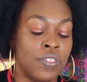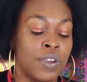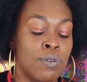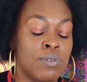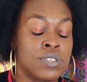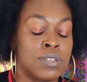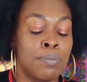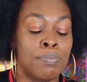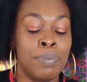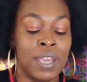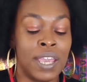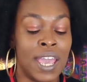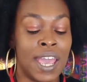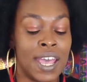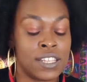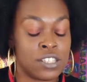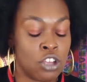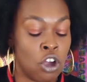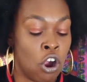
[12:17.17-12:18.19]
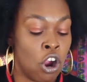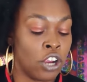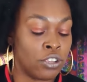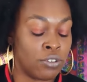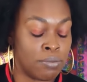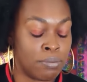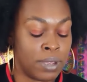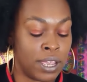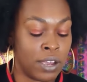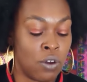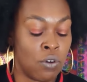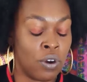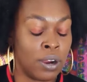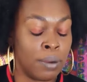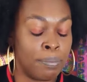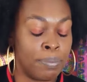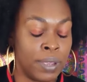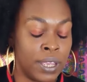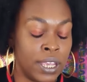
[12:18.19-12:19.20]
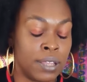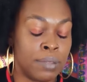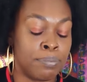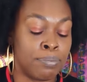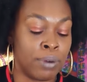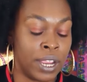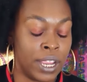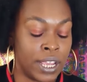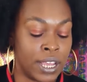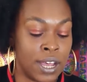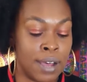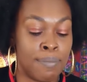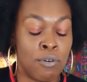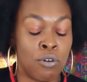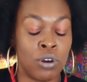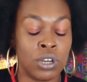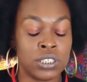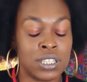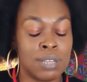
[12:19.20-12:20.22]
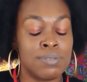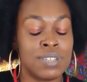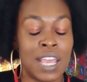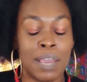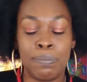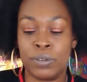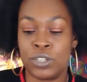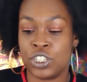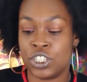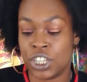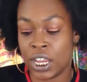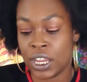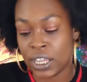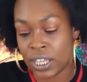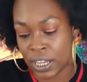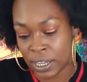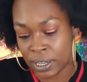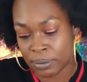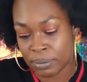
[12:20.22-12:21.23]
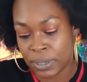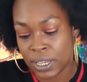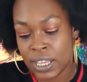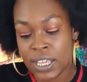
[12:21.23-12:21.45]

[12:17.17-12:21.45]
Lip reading: There was a big ass argument or a big breakup or some type of shakeup.